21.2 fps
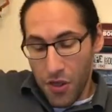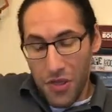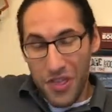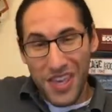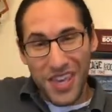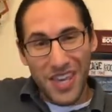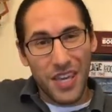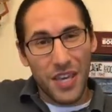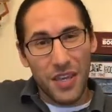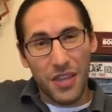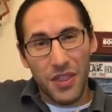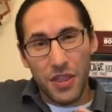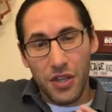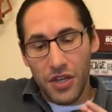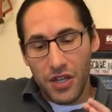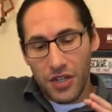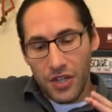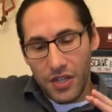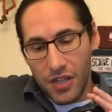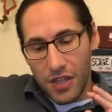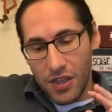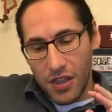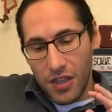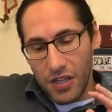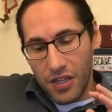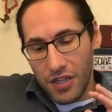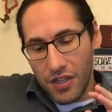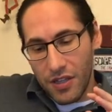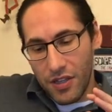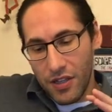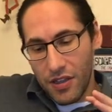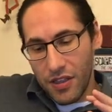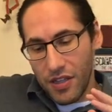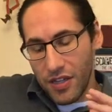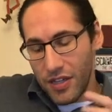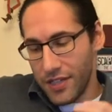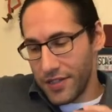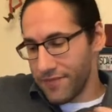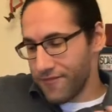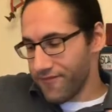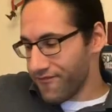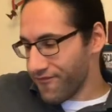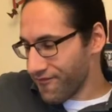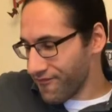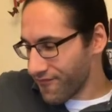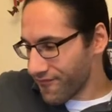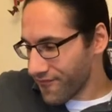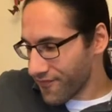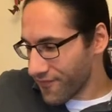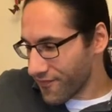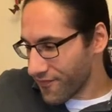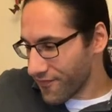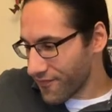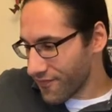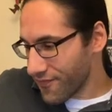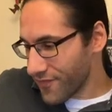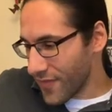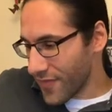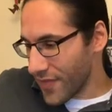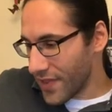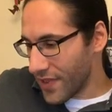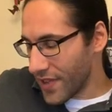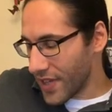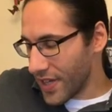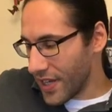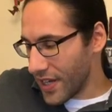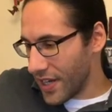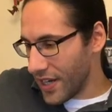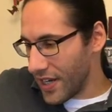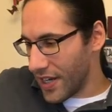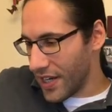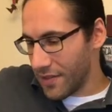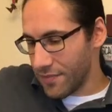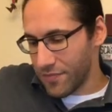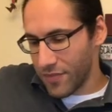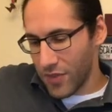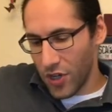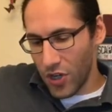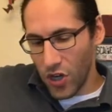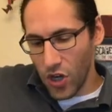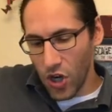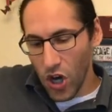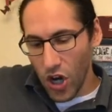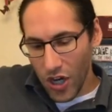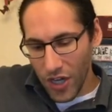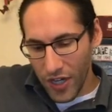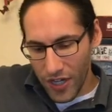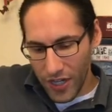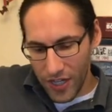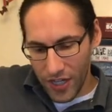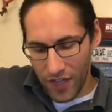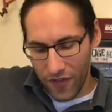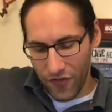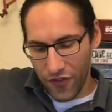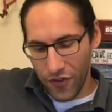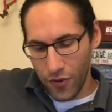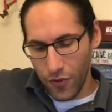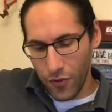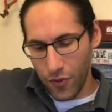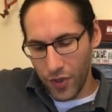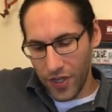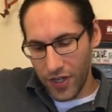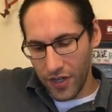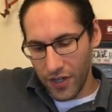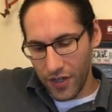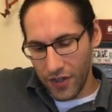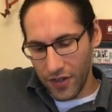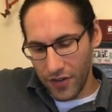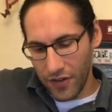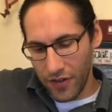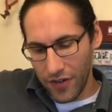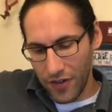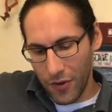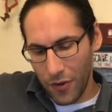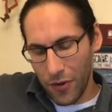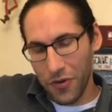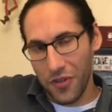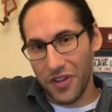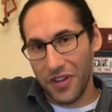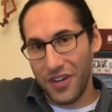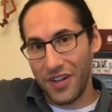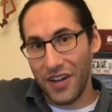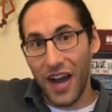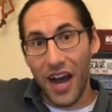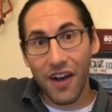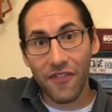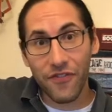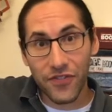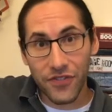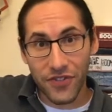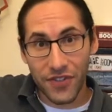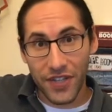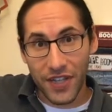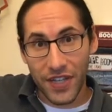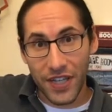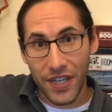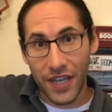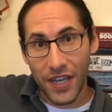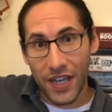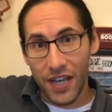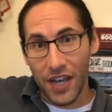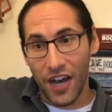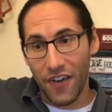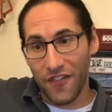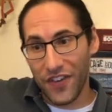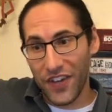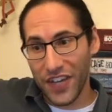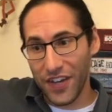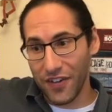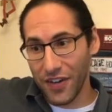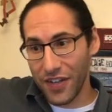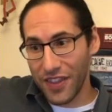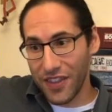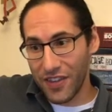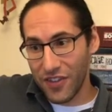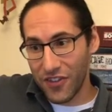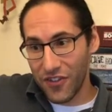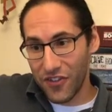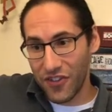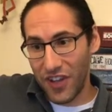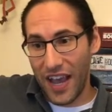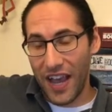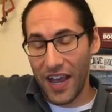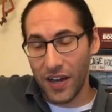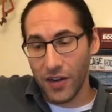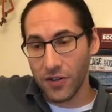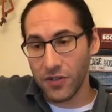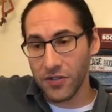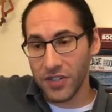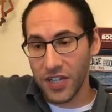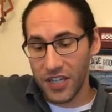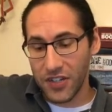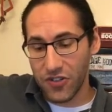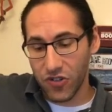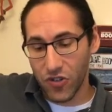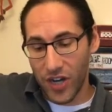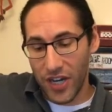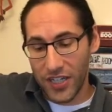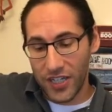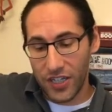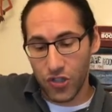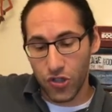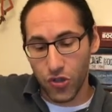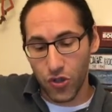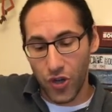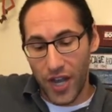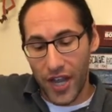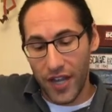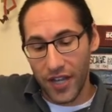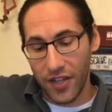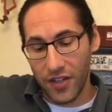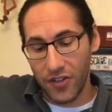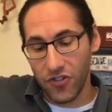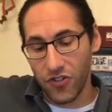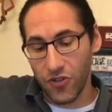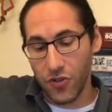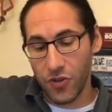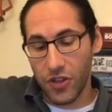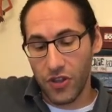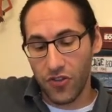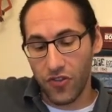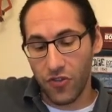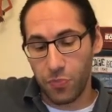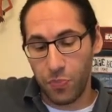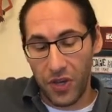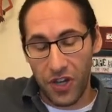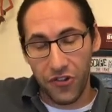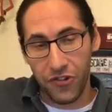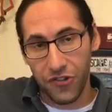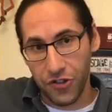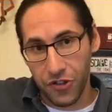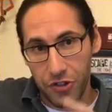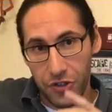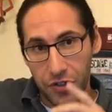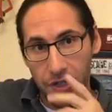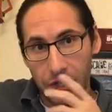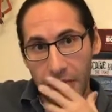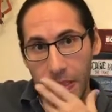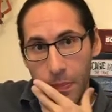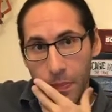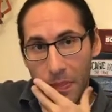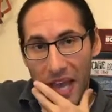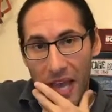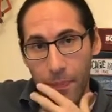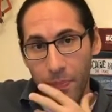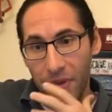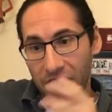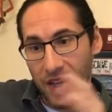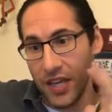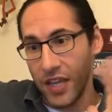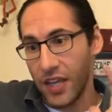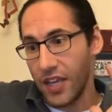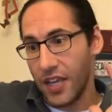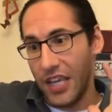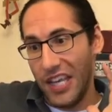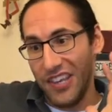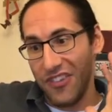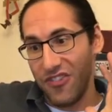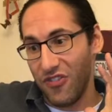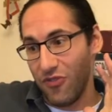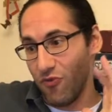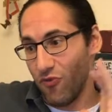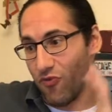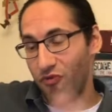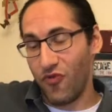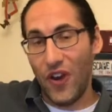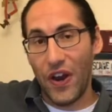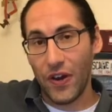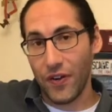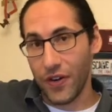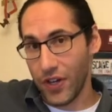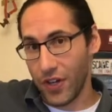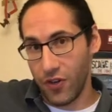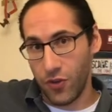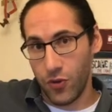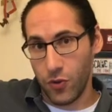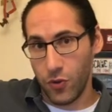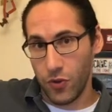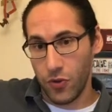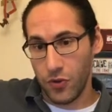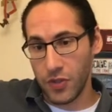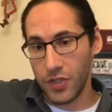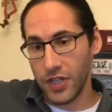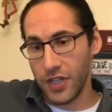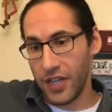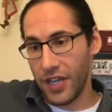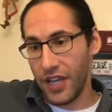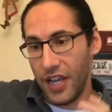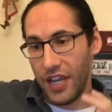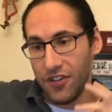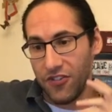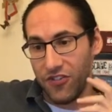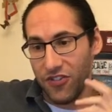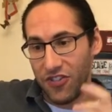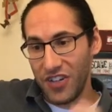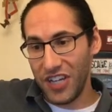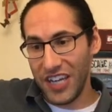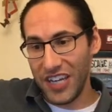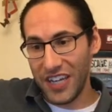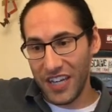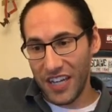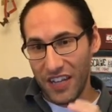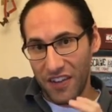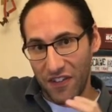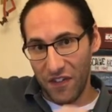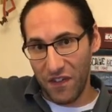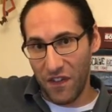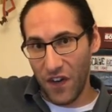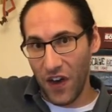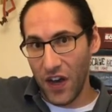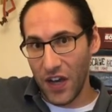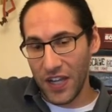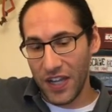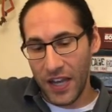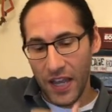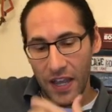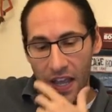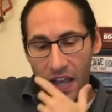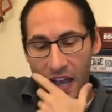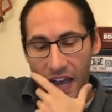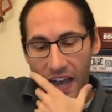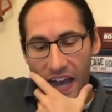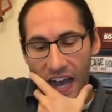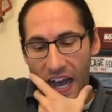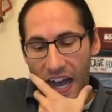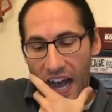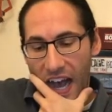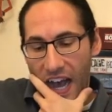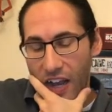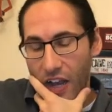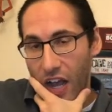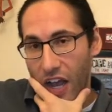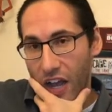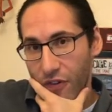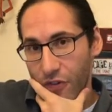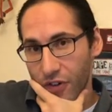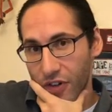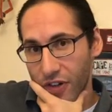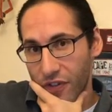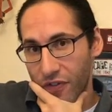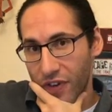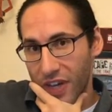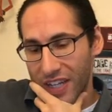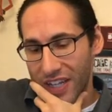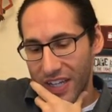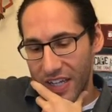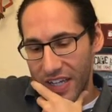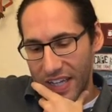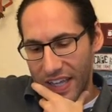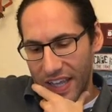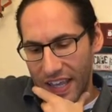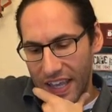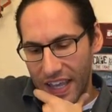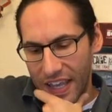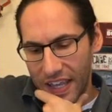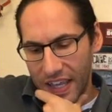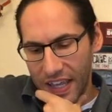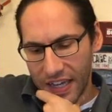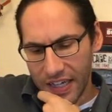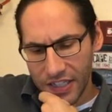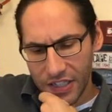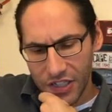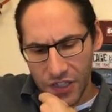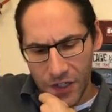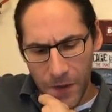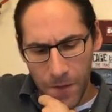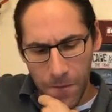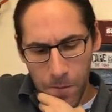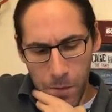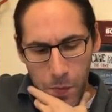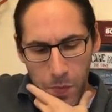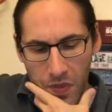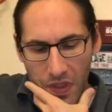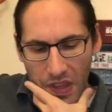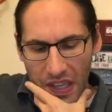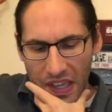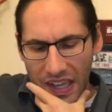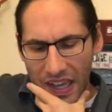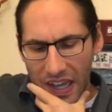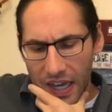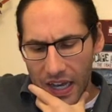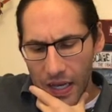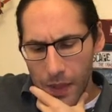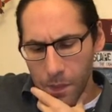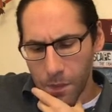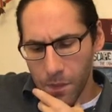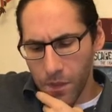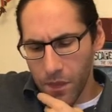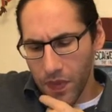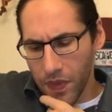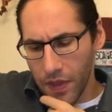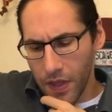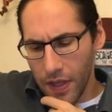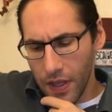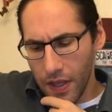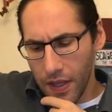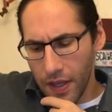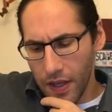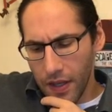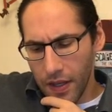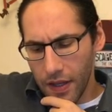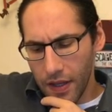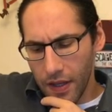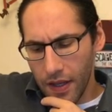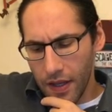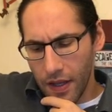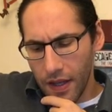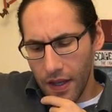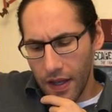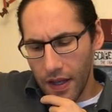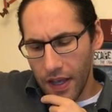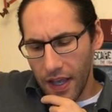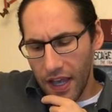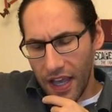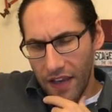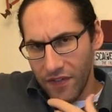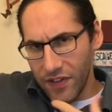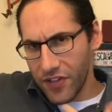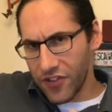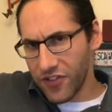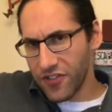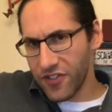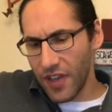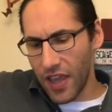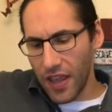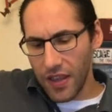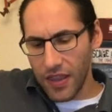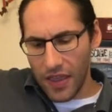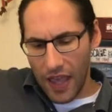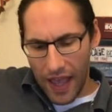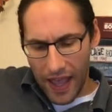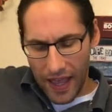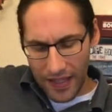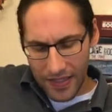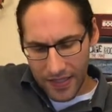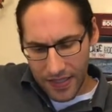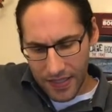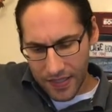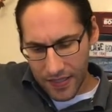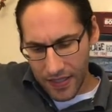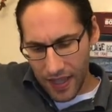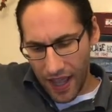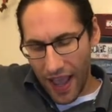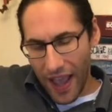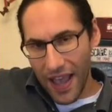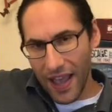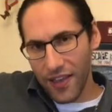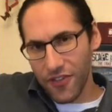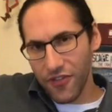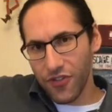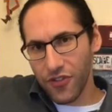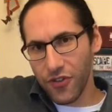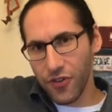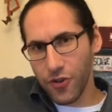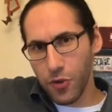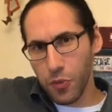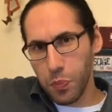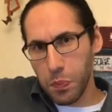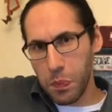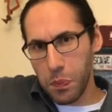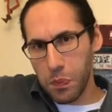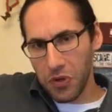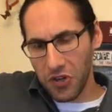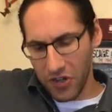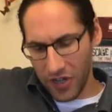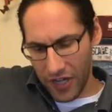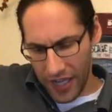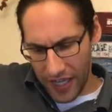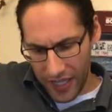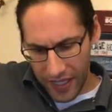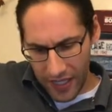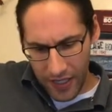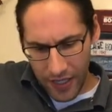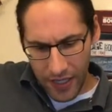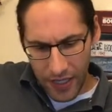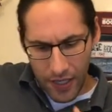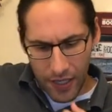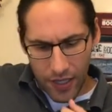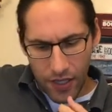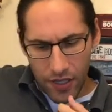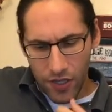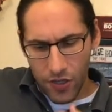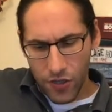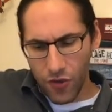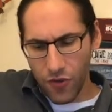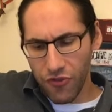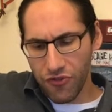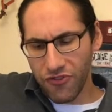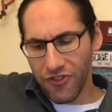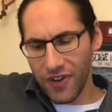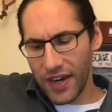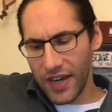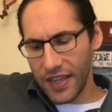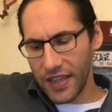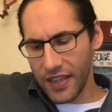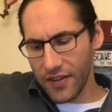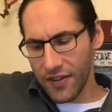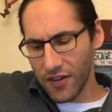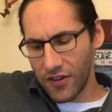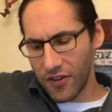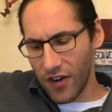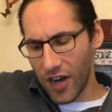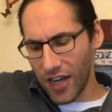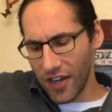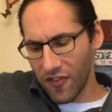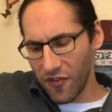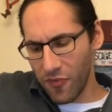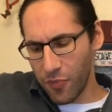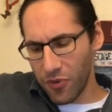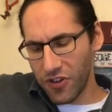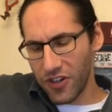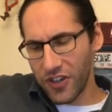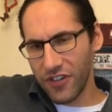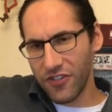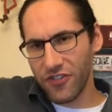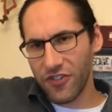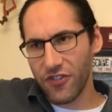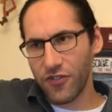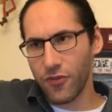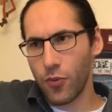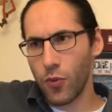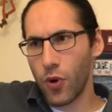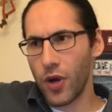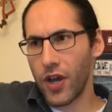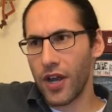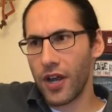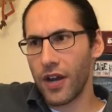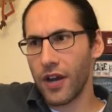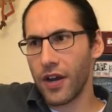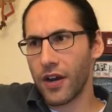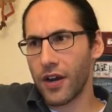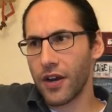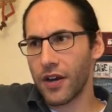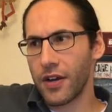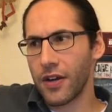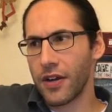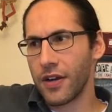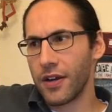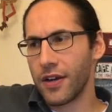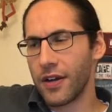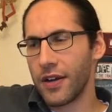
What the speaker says: The hook, if you will, or the novelty of hearing the sound and trying to track and do the spatial mapping is very cool. It's neat. It's fun. I really found it engaging. Having said that, as you play, you find there are a lot of places where